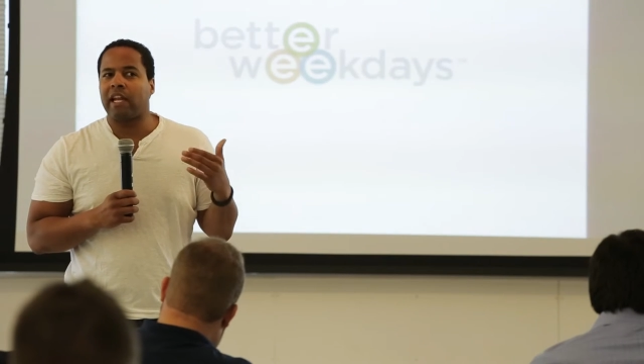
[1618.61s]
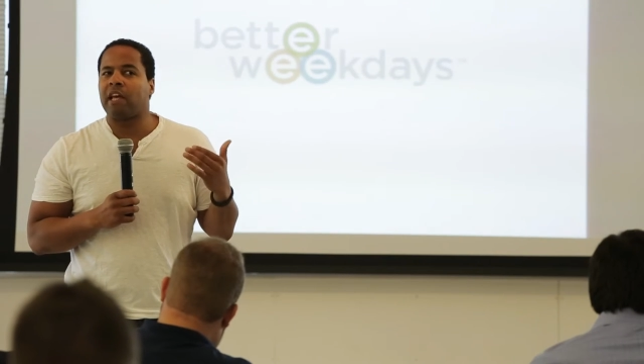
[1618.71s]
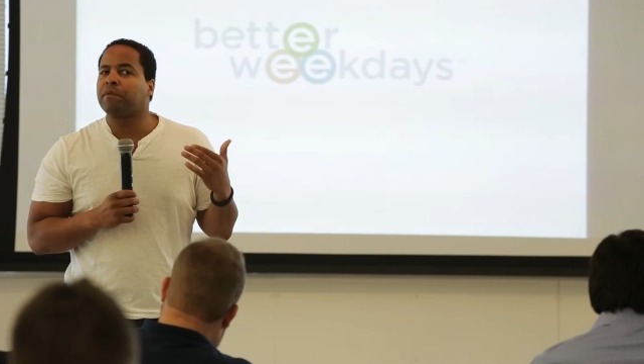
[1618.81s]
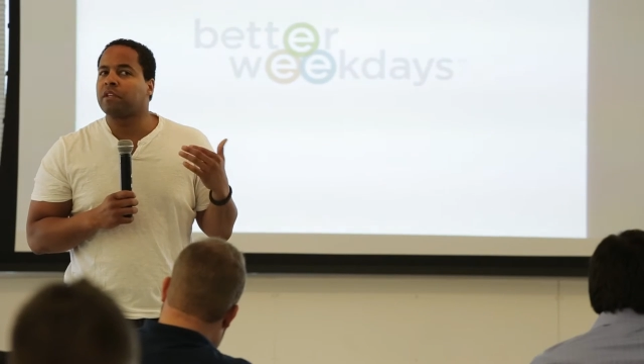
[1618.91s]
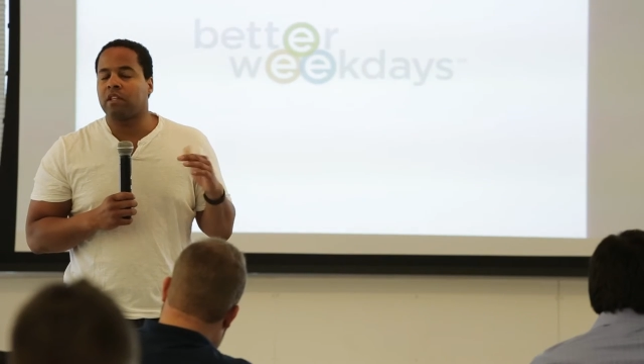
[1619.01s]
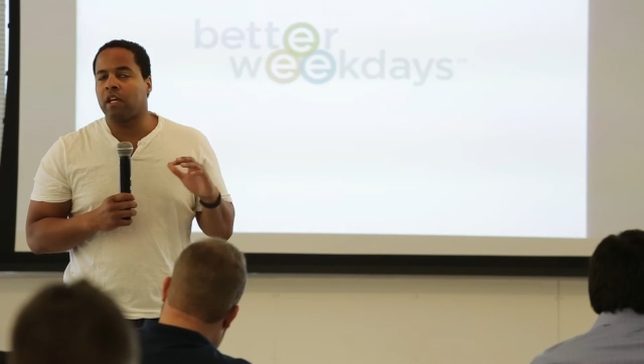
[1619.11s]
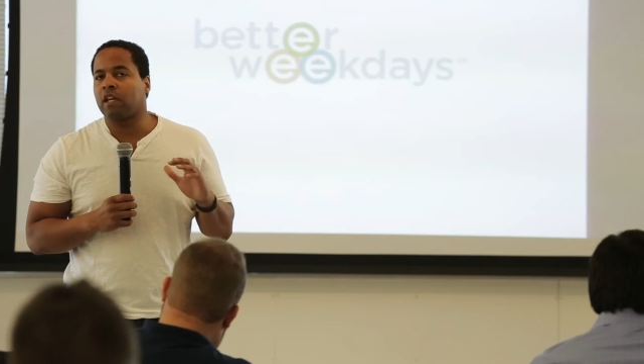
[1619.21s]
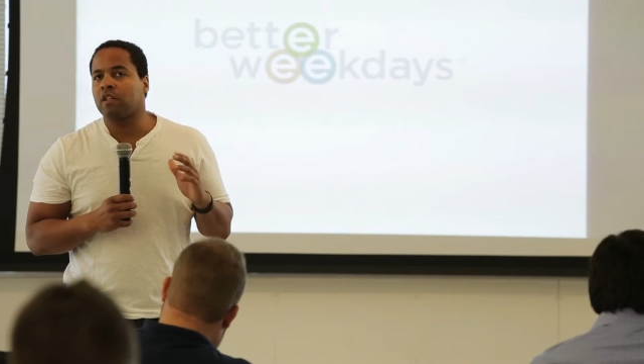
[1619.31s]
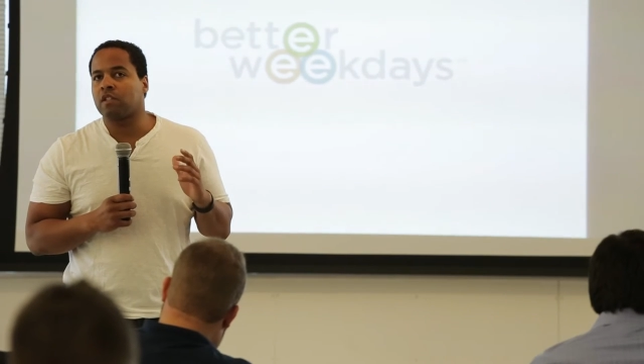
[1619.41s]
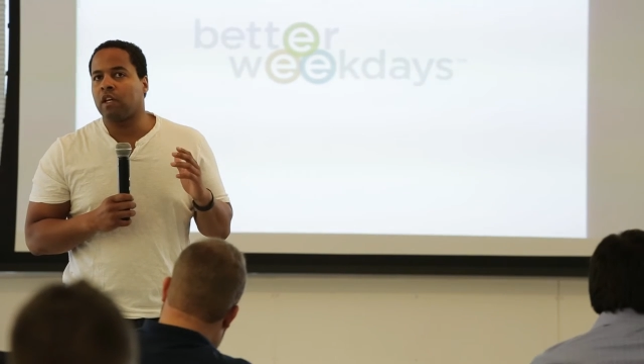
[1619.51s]
That empathy
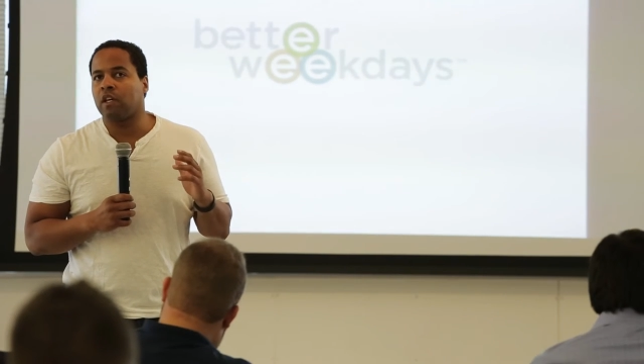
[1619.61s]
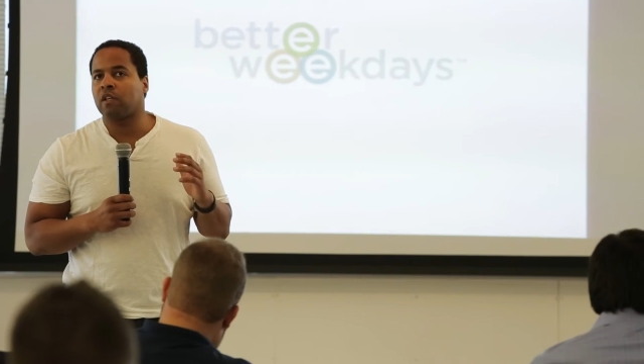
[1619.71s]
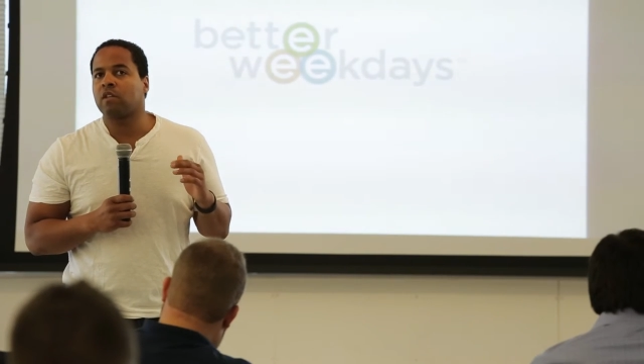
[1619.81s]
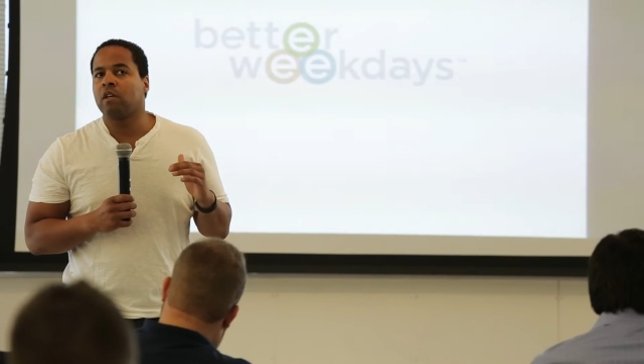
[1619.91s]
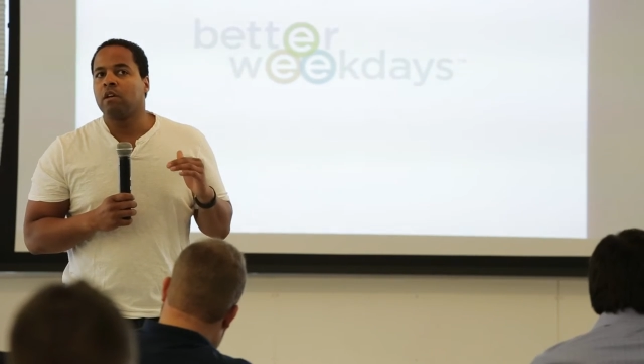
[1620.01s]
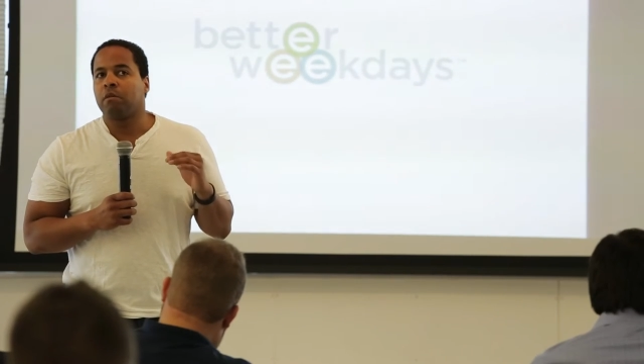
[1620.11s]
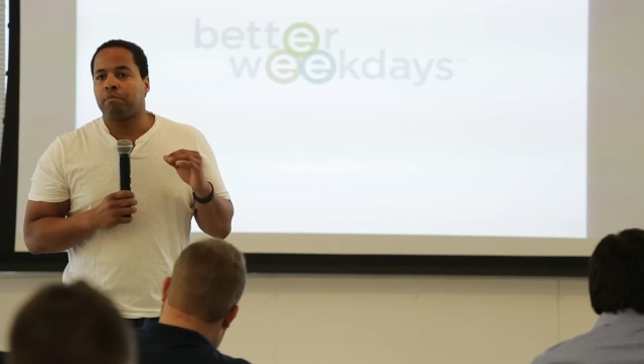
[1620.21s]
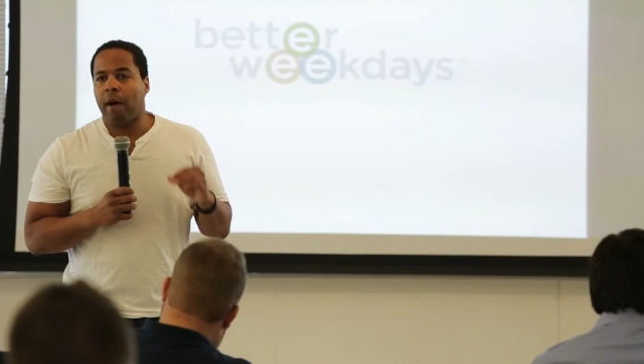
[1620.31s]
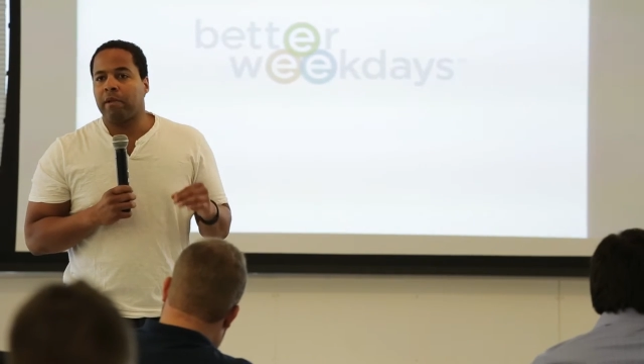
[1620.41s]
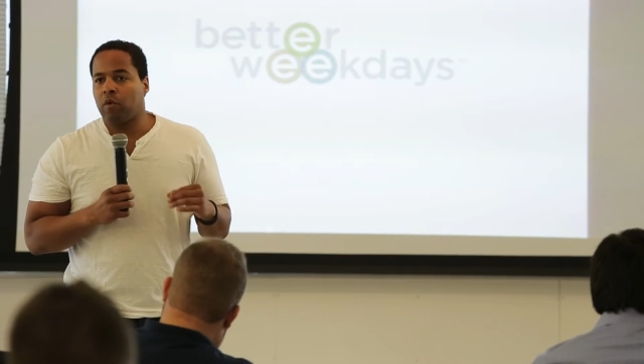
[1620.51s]
thing is is
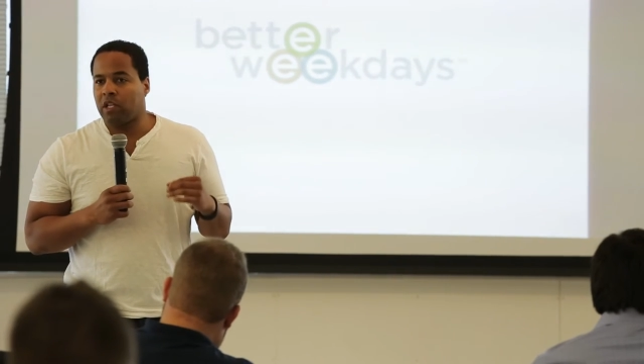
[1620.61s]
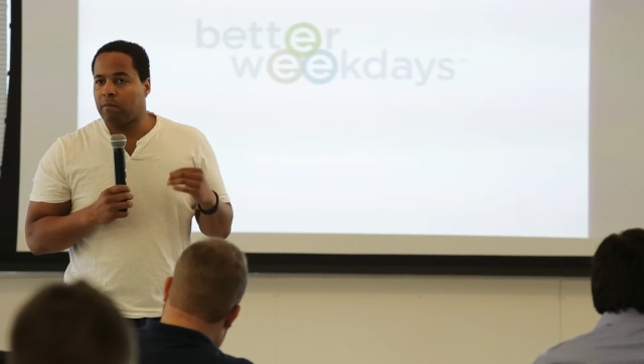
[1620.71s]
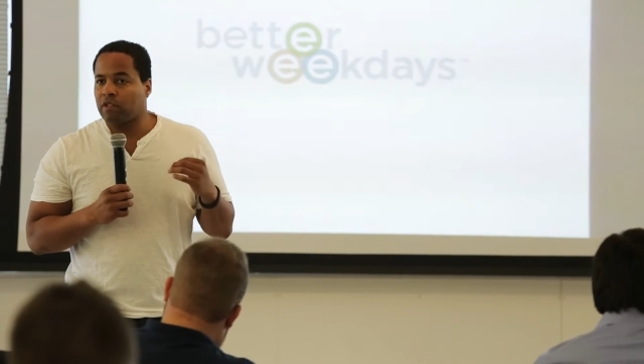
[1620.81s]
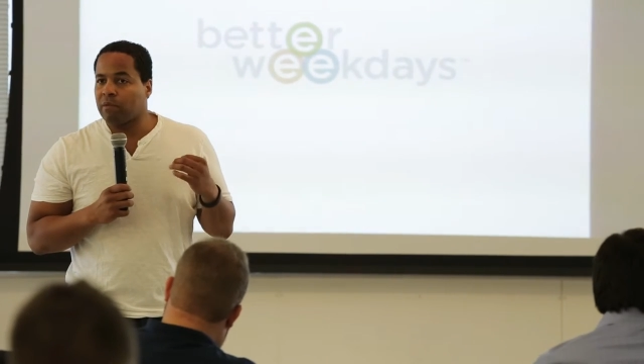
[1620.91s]
probably one of the